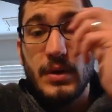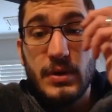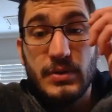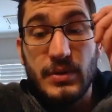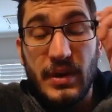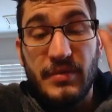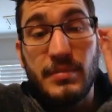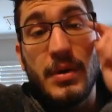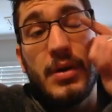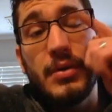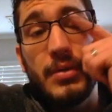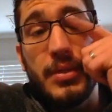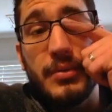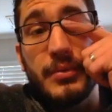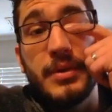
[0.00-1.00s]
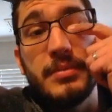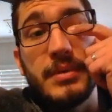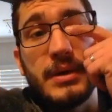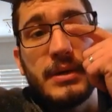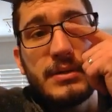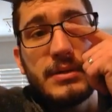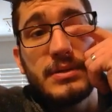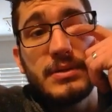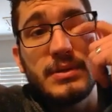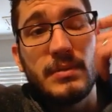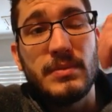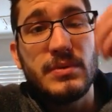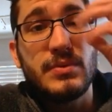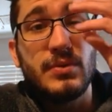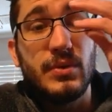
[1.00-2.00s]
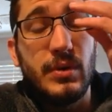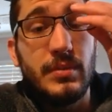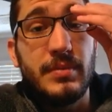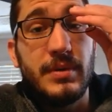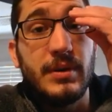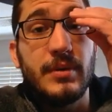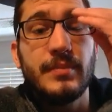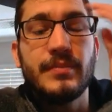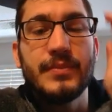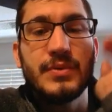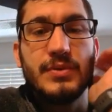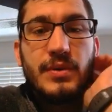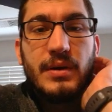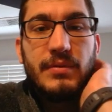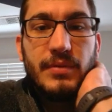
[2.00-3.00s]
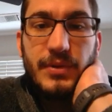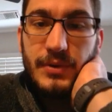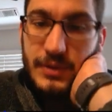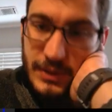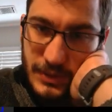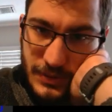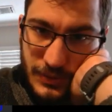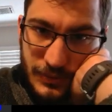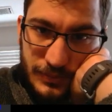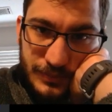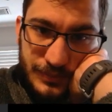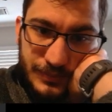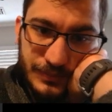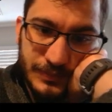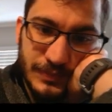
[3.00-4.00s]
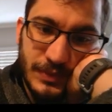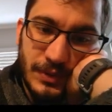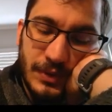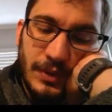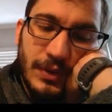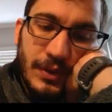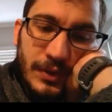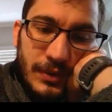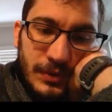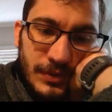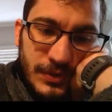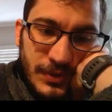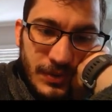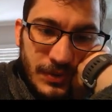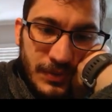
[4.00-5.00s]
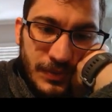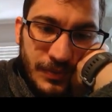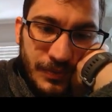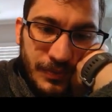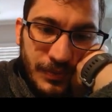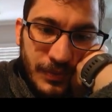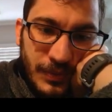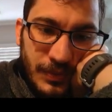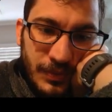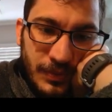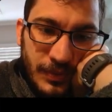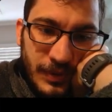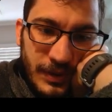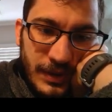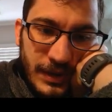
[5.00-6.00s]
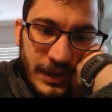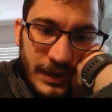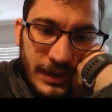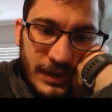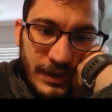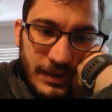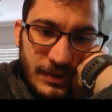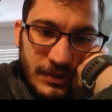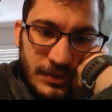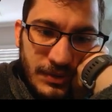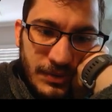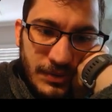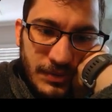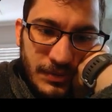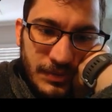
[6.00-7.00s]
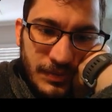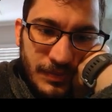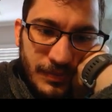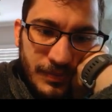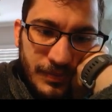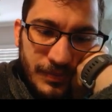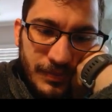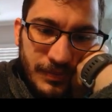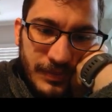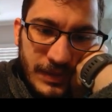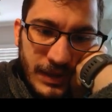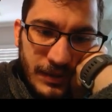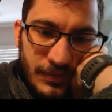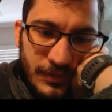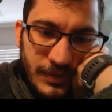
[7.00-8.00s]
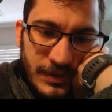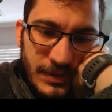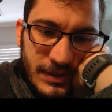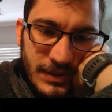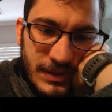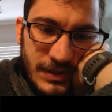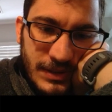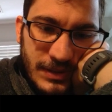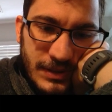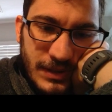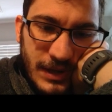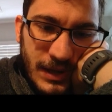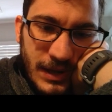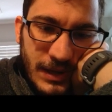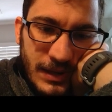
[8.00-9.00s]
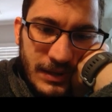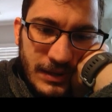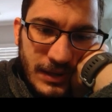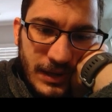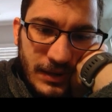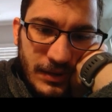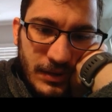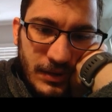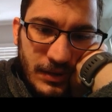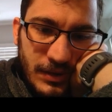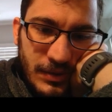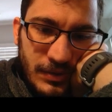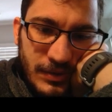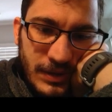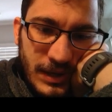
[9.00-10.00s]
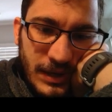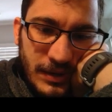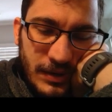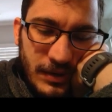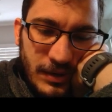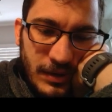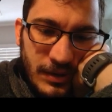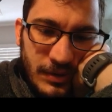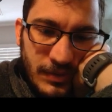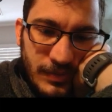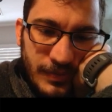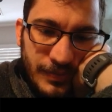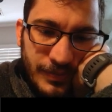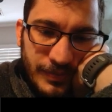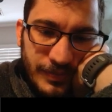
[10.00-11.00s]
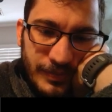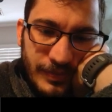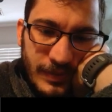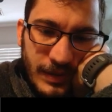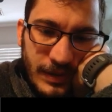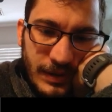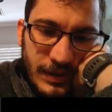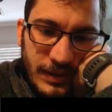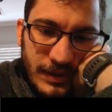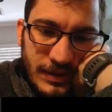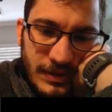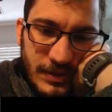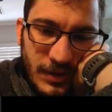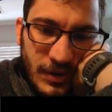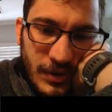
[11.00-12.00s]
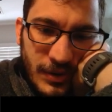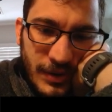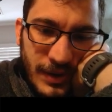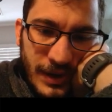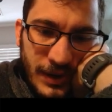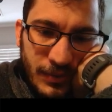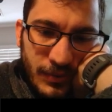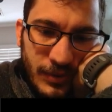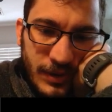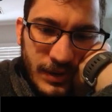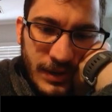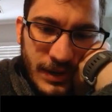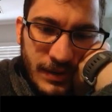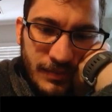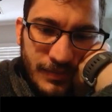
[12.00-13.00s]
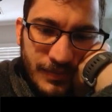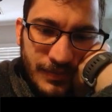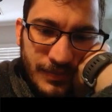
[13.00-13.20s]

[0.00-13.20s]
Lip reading: So I've borrowed 3 bits, so let me scroll up here. So I have 32. So 192.168.0.0 is our network name,